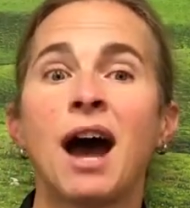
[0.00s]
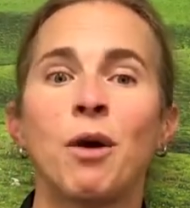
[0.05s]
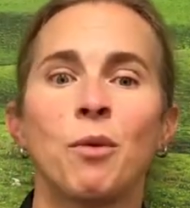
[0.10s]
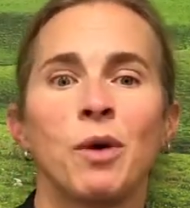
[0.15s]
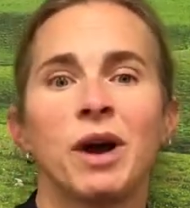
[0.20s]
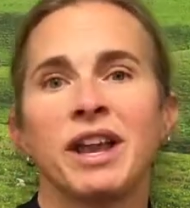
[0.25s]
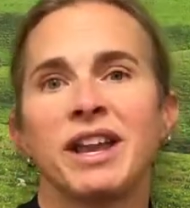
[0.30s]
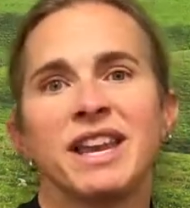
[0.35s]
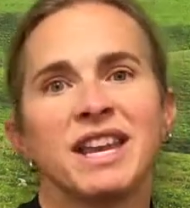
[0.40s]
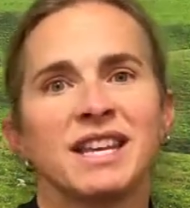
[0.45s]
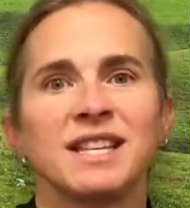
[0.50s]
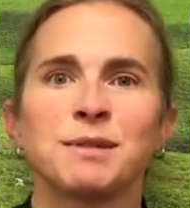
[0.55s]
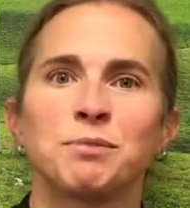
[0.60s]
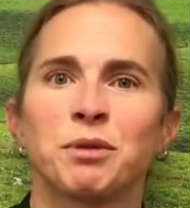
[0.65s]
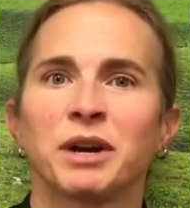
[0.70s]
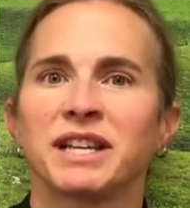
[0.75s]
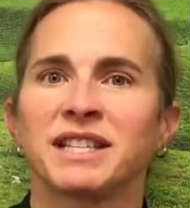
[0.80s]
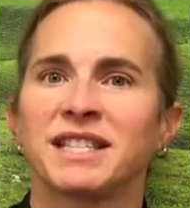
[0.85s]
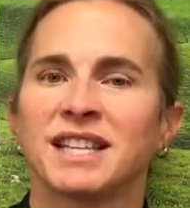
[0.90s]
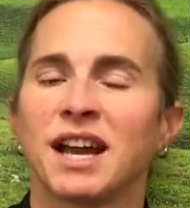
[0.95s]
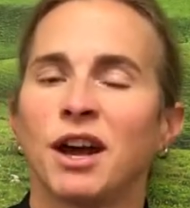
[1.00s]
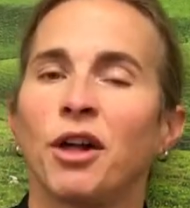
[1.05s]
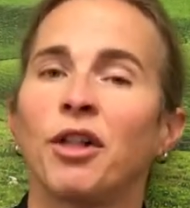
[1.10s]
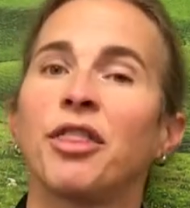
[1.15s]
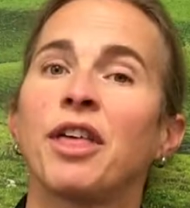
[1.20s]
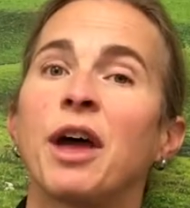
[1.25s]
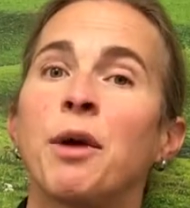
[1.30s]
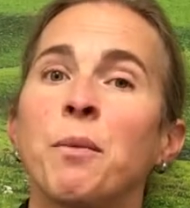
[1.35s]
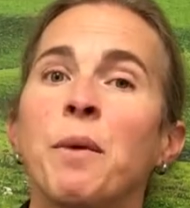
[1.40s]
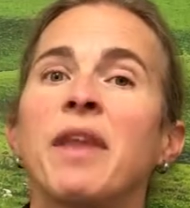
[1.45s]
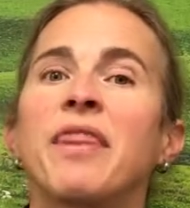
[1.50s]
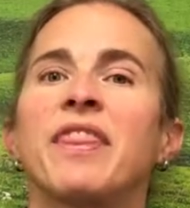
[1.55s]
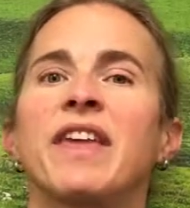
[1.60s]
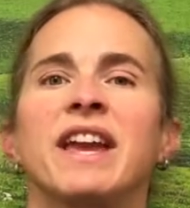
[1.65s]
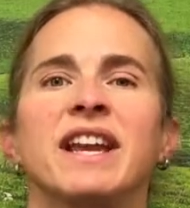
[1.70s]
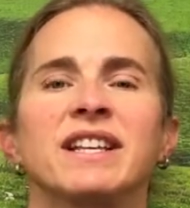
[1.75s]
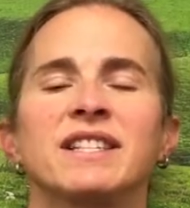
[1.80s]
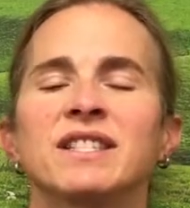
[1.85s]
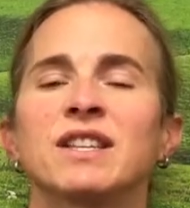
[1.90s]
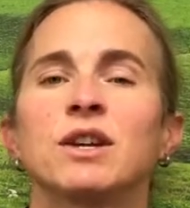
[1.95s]
what is breast health, and what
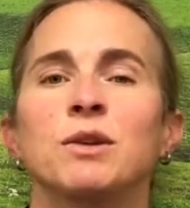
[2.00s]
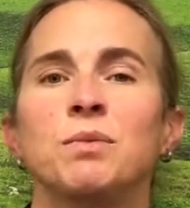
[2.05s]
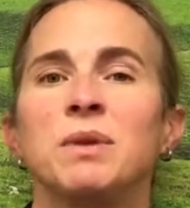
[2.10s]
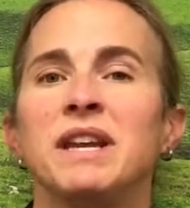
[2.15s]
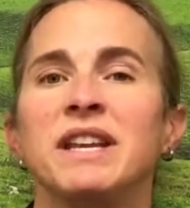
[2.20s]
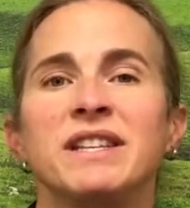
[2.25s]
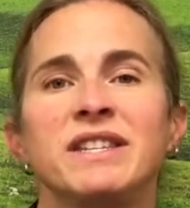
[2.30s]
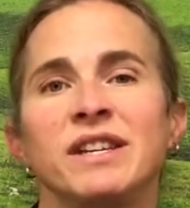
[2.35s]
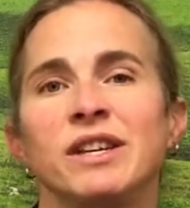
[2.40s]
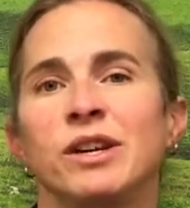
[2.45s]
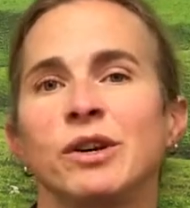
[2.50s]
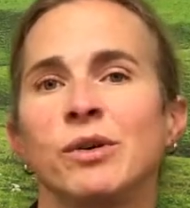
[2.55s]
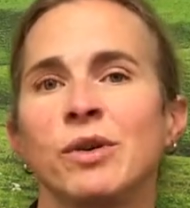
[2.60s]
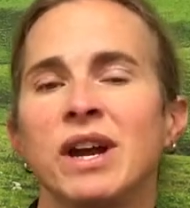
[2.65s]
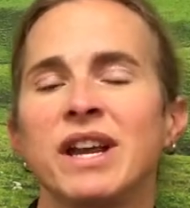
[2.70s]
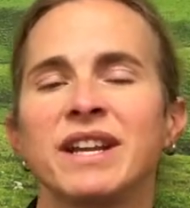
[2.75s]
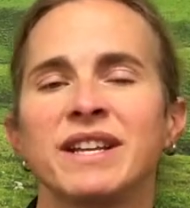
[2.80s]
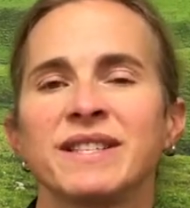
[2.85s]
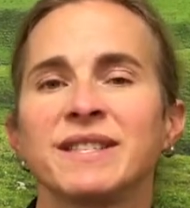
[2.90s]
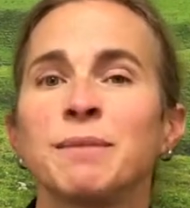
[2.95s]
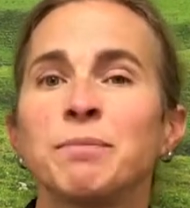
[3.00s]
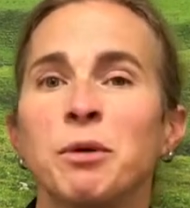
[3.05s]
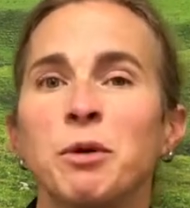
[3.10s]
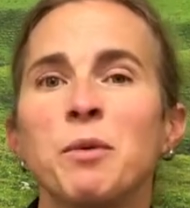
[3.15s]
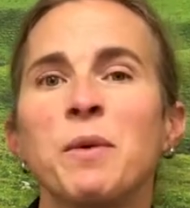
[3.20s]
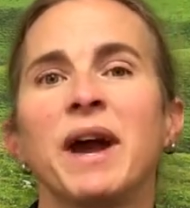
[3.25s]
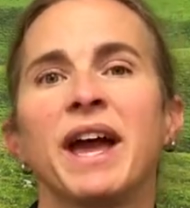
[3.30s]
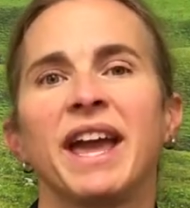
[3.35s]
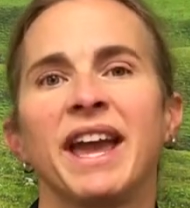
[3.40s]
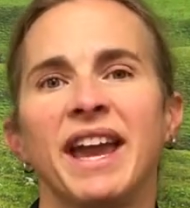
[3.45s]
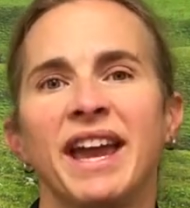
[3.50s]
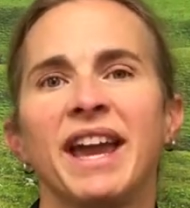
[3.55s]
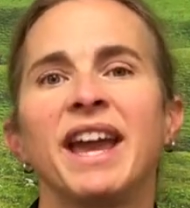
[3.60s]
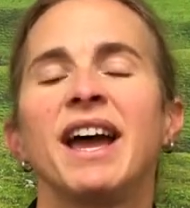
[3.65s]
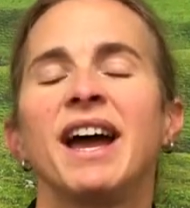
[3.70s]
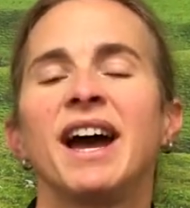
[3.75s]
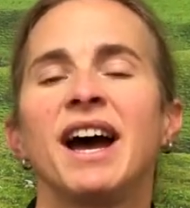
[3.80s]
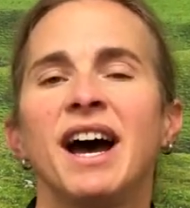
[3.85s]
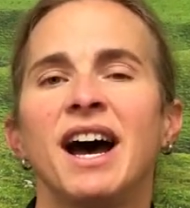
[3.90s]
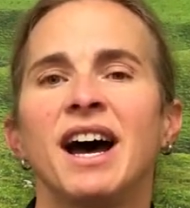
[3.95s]
things could we do in a simple way
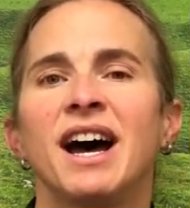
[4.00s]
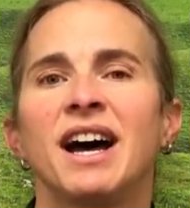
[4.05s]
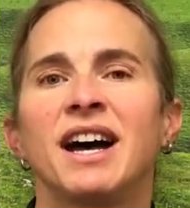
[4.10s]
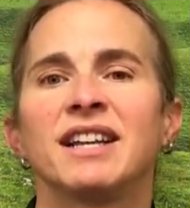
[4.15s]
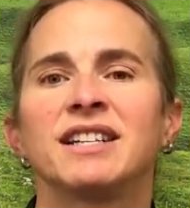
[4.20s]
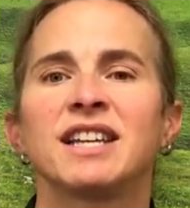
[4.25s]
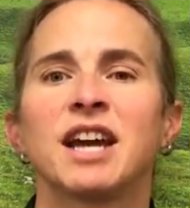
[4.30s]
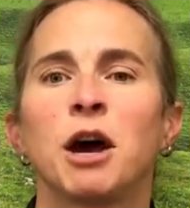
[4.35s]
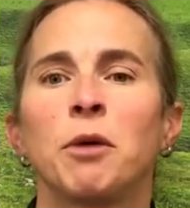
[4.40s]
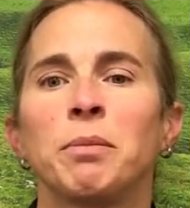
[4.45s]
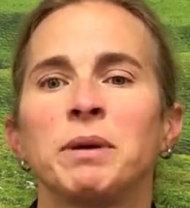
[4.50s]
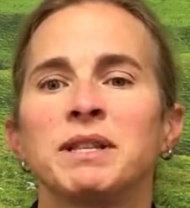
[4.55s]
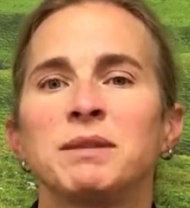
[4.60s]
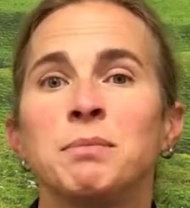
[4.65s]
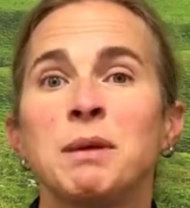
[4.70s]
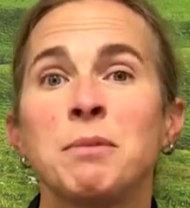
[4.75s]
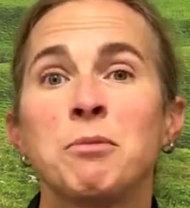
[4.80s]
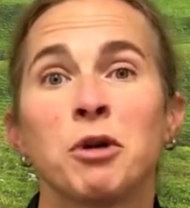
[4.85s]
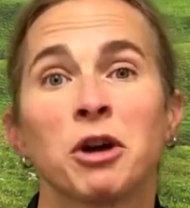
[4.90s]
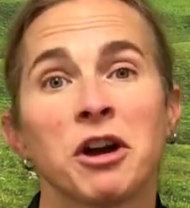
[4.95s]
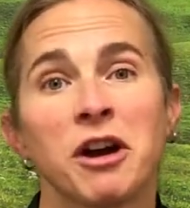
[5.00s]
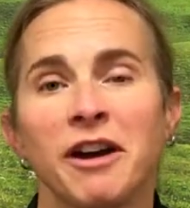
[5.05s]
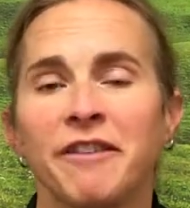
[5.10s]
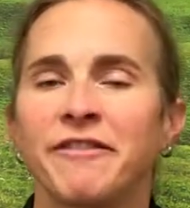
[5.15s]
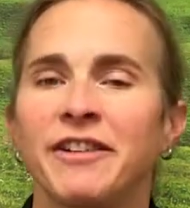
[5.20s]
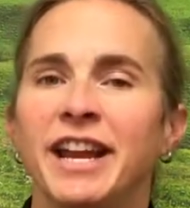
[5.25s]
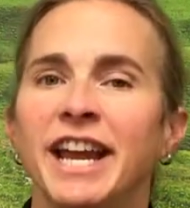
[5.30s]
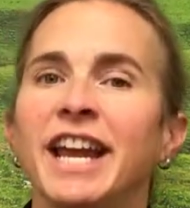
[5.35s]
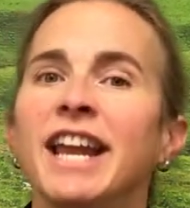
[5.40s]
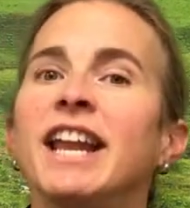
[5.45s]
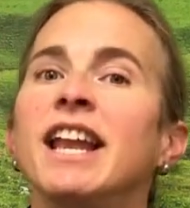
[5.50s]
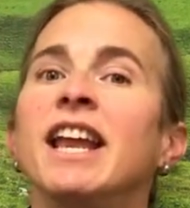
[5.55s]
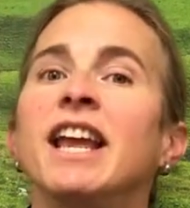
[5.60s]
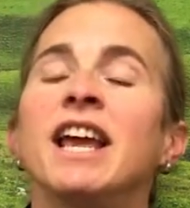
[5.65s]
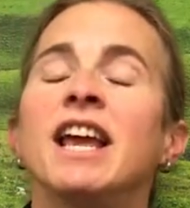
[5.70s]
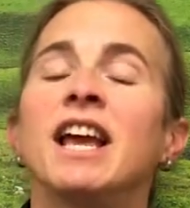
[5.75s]
to help us be more confident?